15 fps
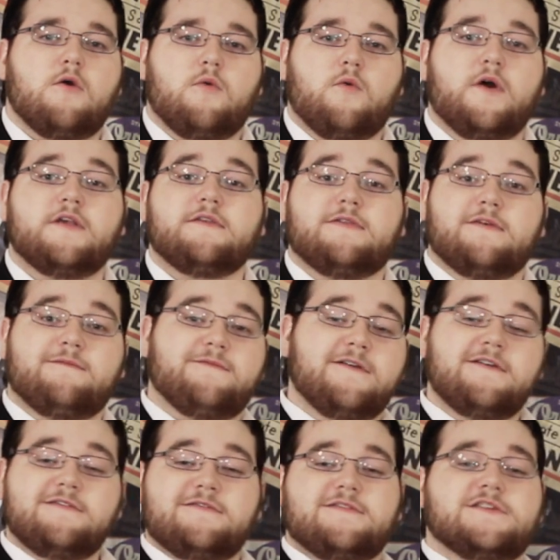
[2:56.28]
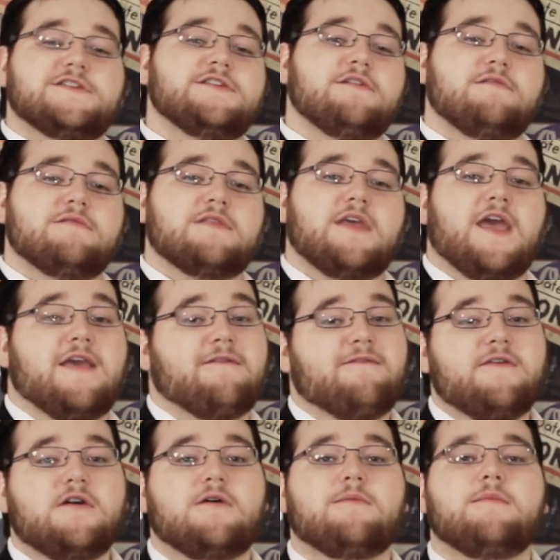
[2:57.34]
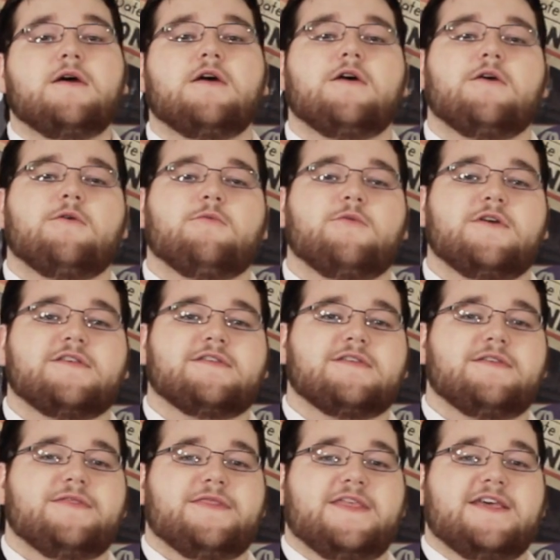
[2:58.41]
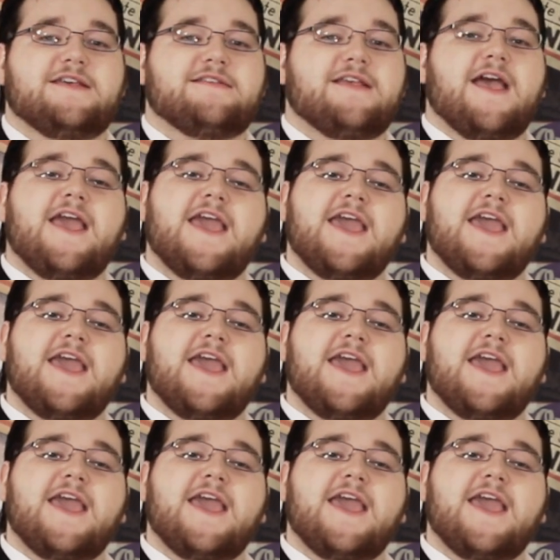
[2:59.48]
was the first to shoot a film with this